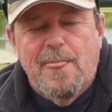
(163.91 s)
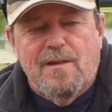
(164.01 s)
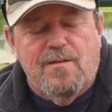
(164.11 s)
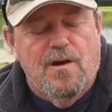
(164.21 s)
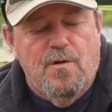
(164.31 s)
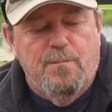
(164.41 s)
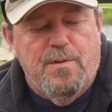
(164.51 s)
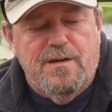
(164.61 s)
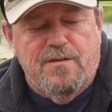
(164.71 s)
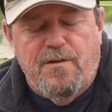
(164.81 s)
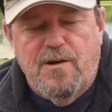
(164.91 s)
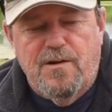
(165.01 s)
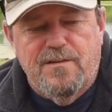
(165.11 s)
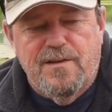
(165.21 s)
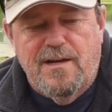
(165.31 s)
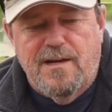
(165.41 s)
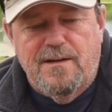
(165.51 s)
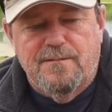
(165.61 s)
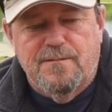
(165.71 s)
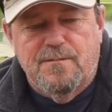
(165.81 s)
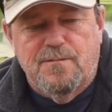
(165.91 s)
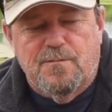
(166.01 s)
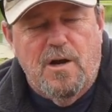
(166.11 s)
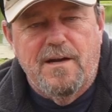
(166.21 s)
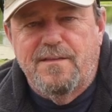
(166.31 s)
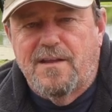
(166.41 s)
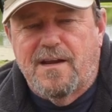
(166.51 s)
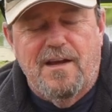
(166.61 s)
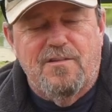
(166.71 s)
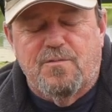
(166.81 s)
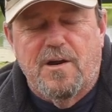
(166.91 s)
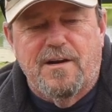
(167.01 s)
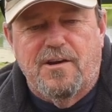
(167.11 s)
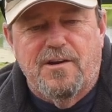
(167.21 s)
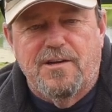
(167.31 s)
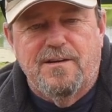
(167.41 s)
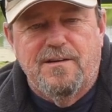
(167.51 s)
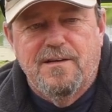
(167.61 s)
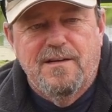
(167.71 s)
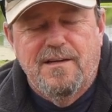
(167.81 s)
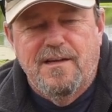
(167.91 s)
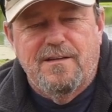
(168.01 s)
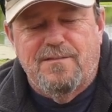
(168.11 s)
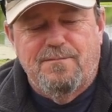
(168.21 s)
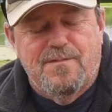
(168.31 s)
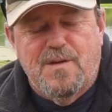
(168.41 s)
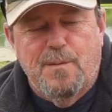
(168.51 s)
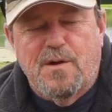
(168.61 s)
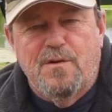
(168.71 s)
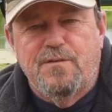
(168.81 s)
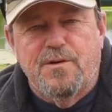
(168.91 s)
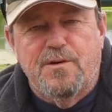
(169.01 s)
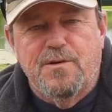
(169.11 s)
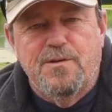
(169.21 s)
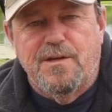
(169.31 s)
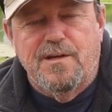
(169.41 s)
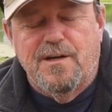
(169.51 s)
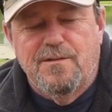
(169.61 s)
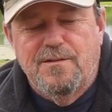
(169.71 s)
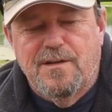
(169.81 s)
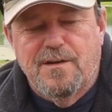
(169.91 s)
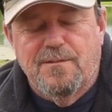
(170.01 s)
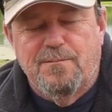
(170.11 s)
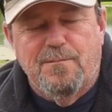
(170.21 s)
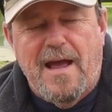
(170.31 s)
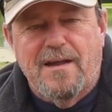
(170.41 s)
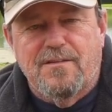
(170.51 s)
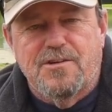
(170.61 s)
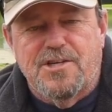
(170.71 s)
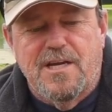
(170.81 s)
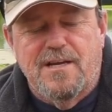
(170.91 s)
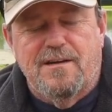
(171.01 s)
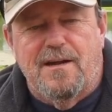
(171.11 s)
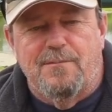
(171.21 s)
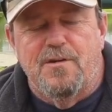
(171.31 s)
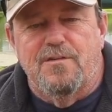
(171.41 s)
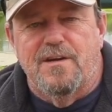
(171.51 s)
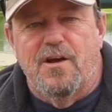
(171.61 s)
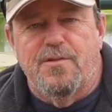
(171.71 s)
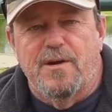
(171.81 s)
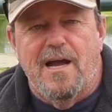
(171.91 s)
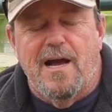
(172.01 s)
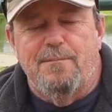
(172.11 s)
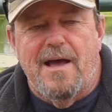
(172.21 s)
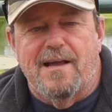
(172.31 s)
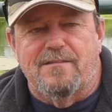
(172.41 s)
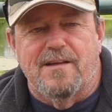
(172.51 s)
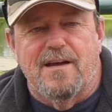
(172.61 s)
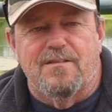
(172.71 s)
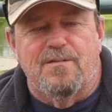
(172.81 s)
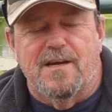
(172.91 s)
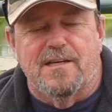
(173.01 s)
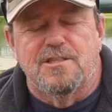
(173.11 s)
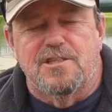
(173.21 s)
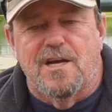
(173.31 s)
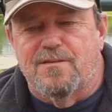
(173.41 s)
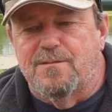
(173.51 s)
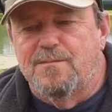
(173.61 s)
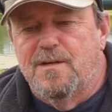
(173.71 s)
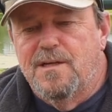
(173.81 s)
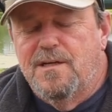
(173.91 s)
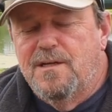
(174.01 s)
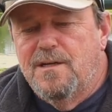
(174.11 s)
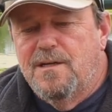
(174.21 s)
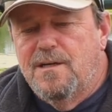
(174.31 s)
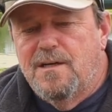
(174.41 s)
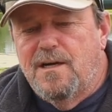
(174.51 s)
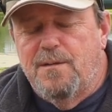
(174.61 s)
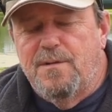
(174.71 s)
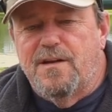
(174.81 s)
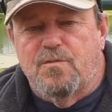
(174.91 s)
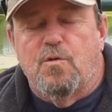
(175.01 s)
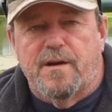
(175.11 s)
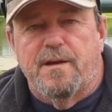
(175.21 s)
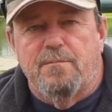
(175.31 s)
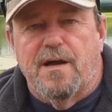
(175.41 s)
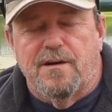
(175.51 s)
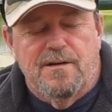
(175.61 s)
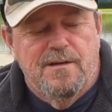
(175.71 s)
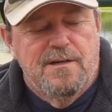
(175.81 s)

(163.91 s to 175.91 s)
So, but as far as running, the gun's running good. It's typical voodoo, you know, their mags are shit. I'm using L3I mags now so I can adjust them, and it's working better.